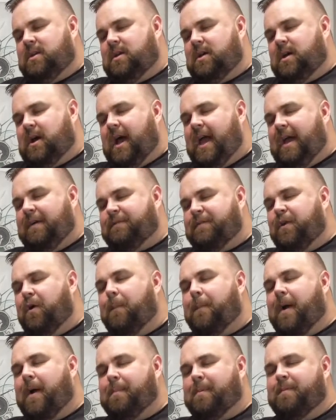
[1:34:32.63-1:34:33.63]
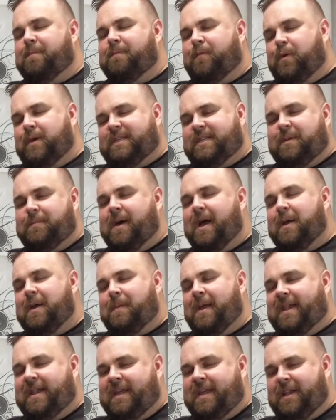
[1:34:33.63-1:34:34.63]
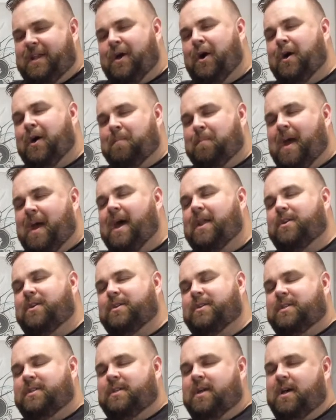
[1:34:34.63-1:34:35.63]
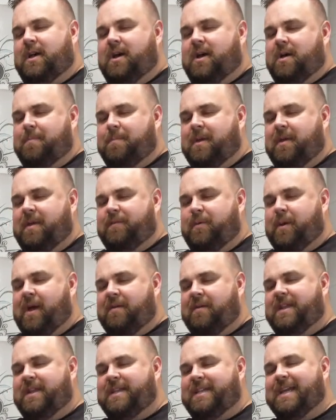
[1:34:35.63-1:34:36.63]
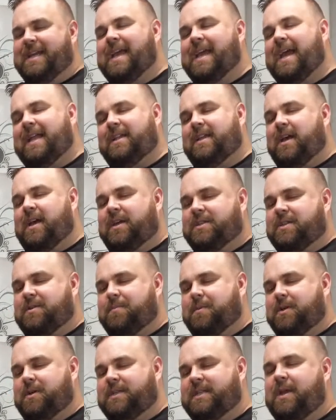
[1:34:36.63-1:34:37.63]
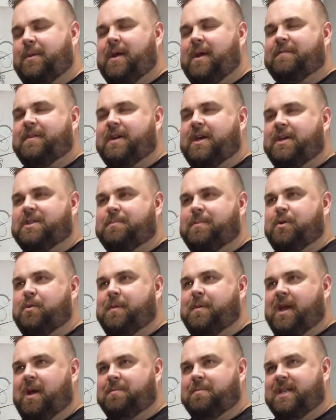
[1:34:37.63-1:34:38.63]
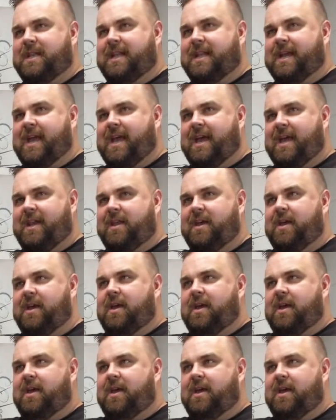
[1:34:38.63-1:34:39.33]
I have no problem voicing my opinion on matters. If you have a dickhead customer, say you have a customer who becomes a dickhead,